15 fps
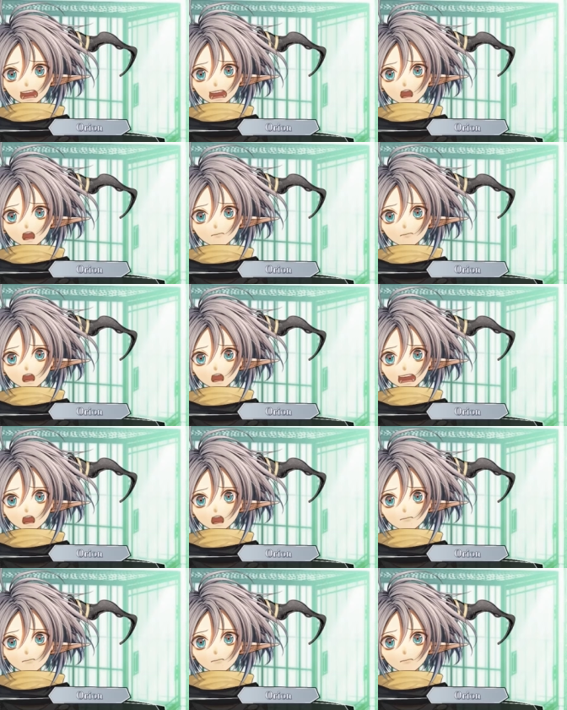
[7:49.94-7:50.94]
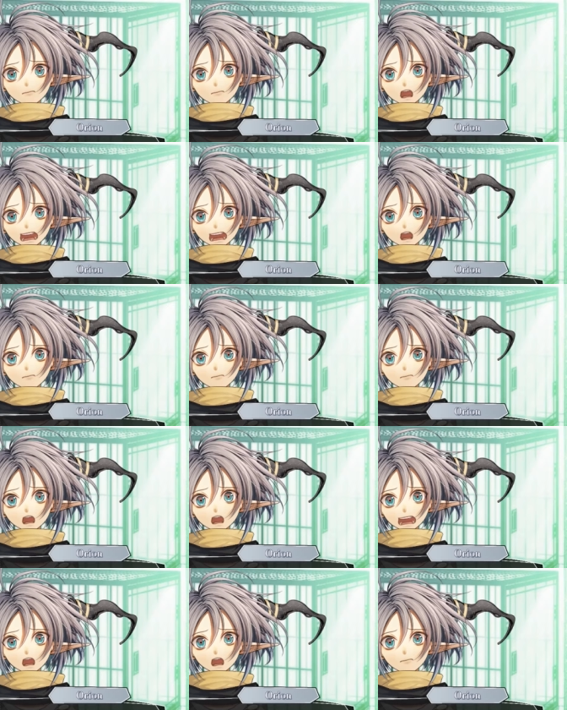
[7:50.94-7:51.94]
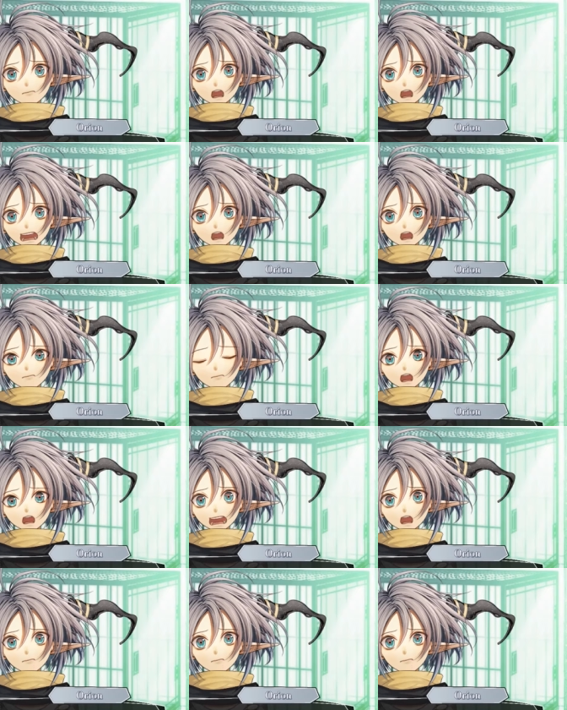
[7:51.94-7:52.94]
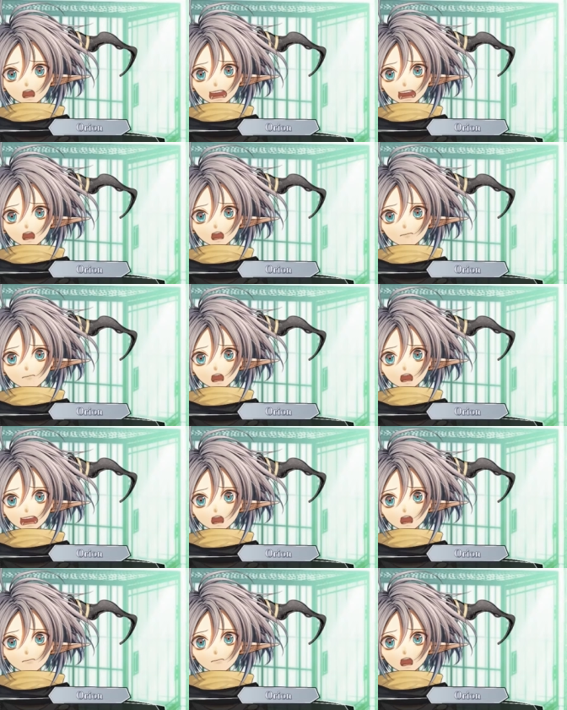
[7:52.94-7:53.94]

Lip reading: in my entire life. We're in the same room,